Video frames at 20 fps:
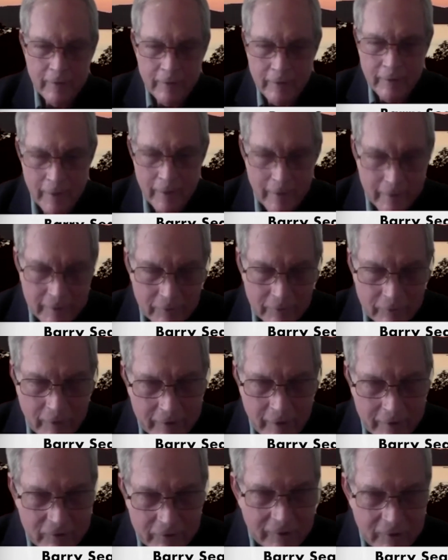You've
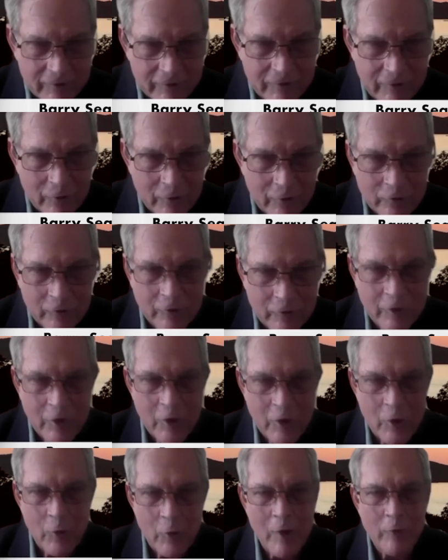got 6 years to
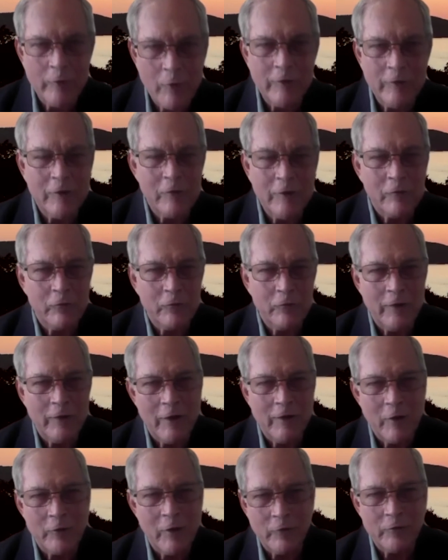go. How are you going to fill
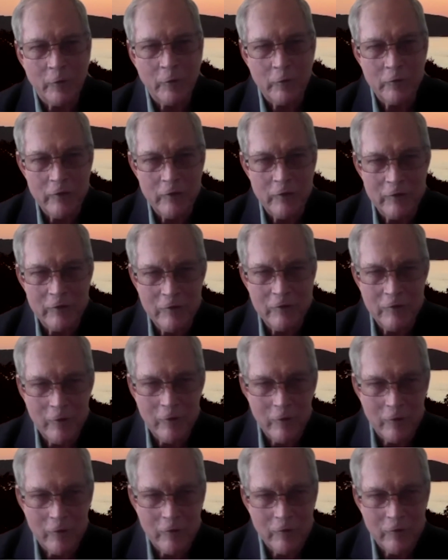out those 6
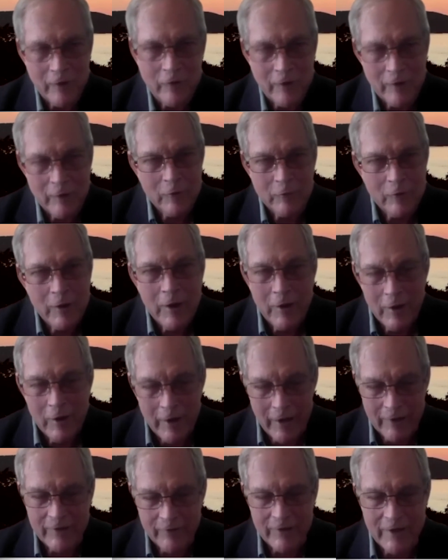years? And
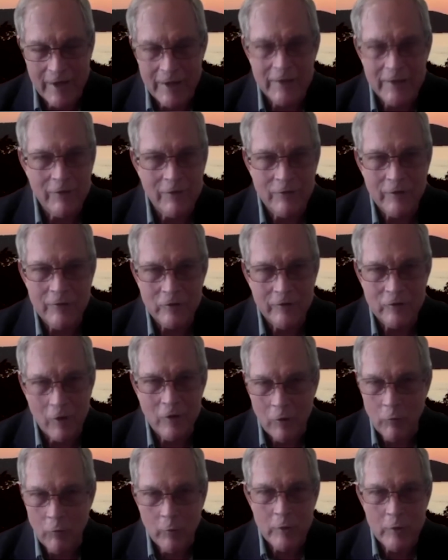at the end of this
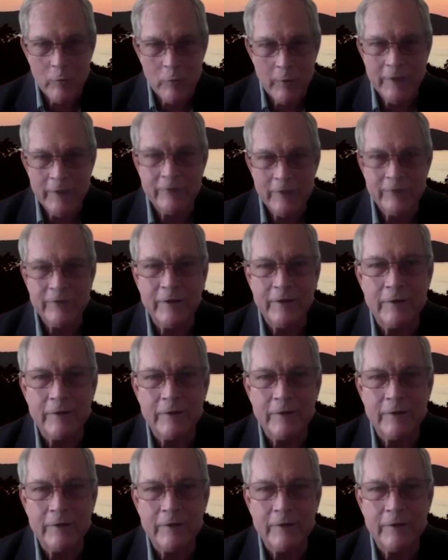all, what are we going to see?